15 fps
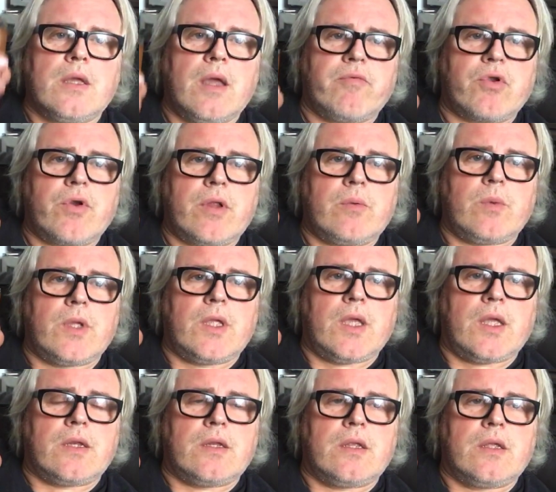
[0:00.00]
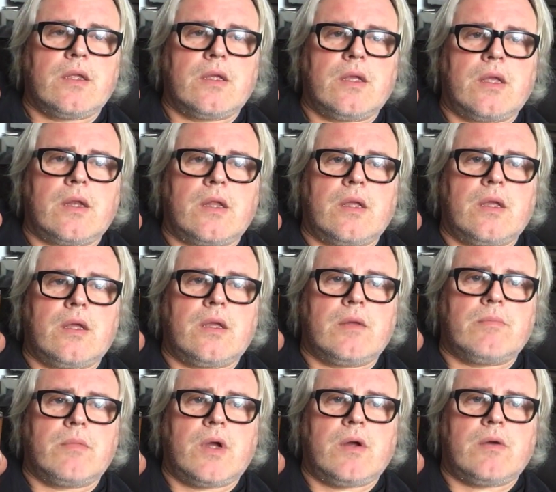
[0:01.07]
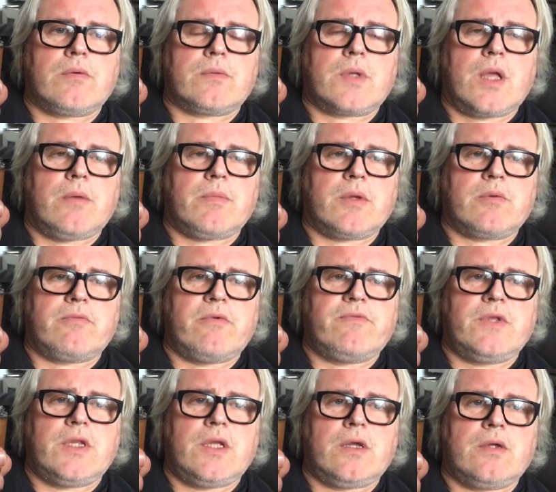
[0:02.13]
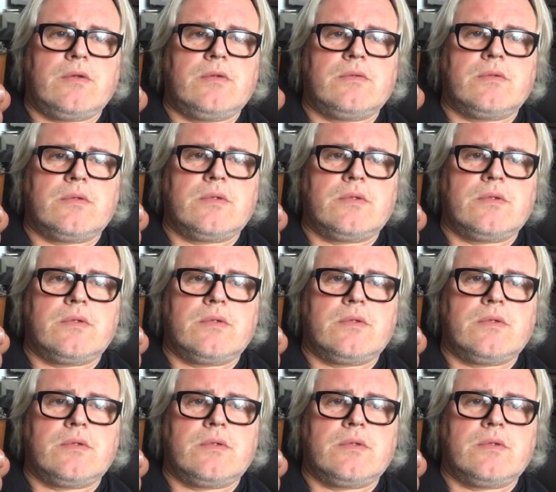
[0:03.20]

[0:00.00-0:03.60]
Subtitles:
Have a great weekend, and I'll come back with a video